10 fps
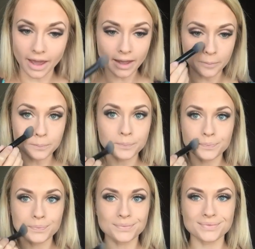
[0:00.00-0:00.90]
Okay,
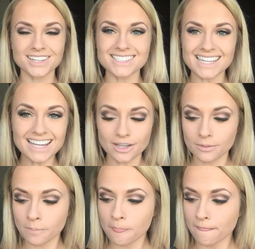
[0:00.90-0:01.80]
see?
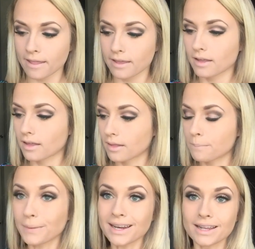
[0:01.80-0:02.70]

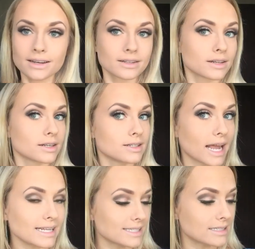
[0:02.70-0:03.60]
Made it
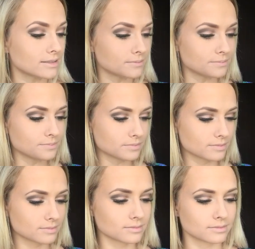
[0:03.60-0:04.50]
nice and
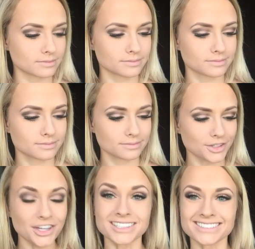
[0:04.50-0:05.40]

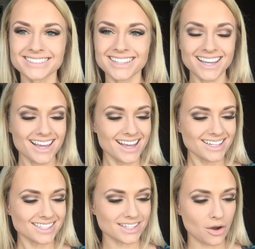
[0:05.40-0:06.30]
good.
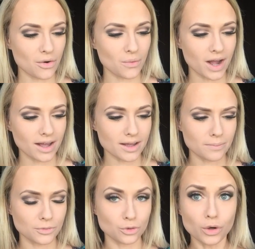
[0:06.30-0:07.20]
So,
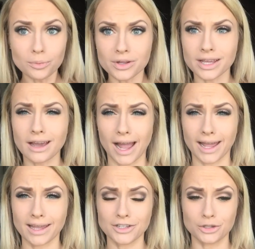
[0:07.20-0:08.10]
normally
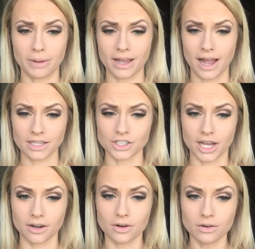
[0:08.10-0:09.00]
I do my
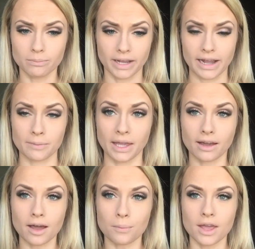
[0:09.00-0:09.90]
eyeshadow, my eye
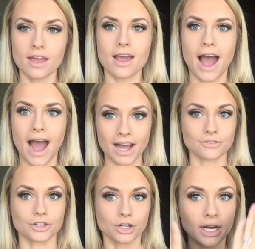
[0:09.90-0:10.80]
makeup,
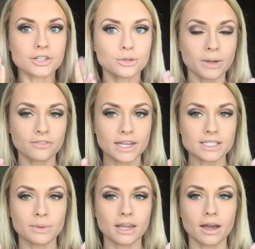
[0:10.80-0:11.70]
after I do my
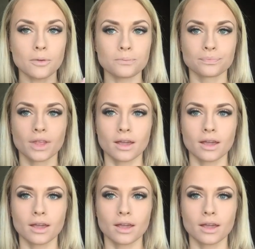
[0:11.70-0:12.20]
face makeup,